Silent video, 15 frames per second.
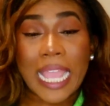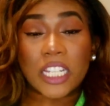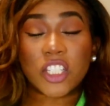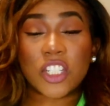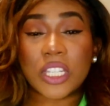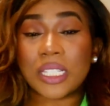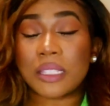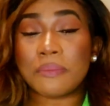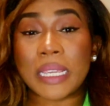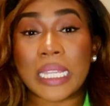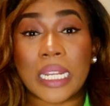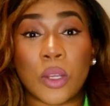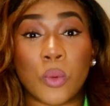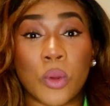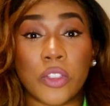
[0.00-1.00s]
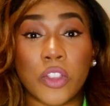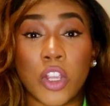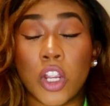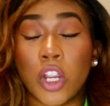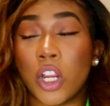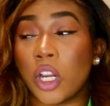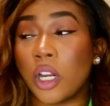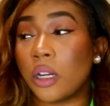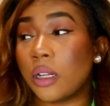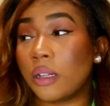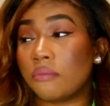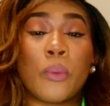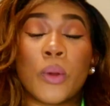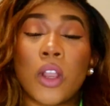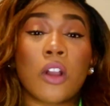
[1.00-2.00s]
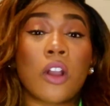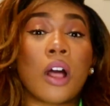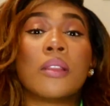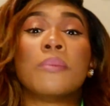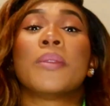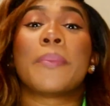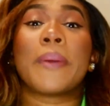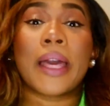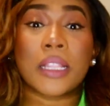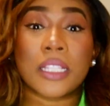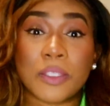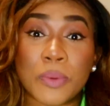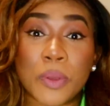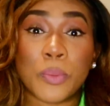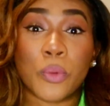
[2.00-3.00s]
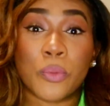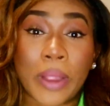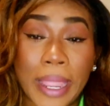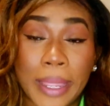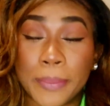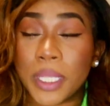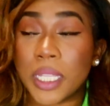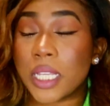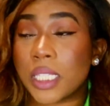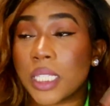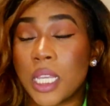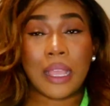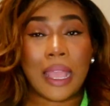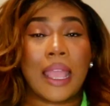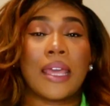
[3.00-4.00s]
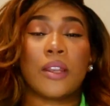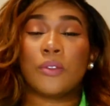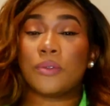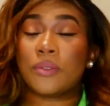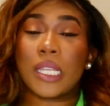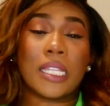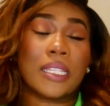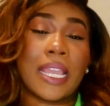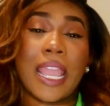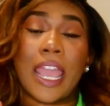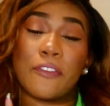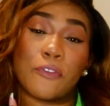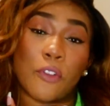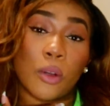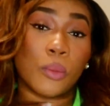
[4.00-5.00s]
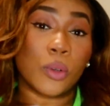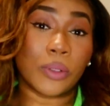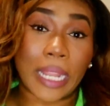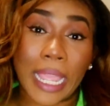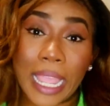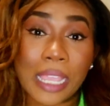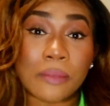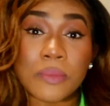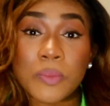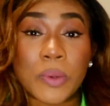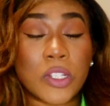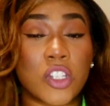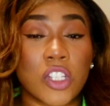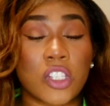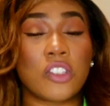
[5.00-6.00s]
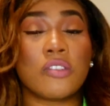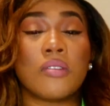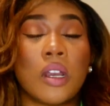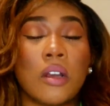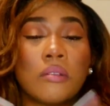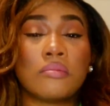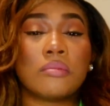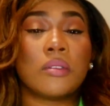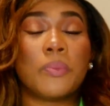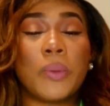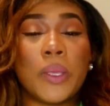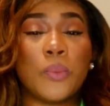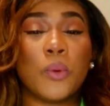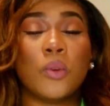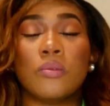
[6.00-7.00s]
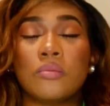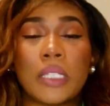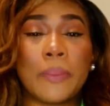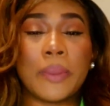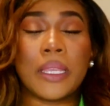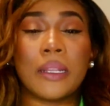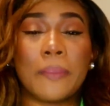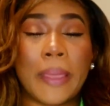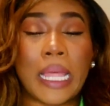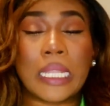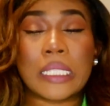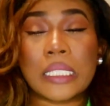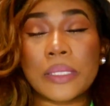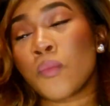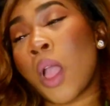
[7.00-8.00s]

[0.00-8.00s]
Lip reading: and she is meeting with her, we're gonna call them the palace people, right? Because I don't think they have formal names, but just, you know, the people that be in the palace.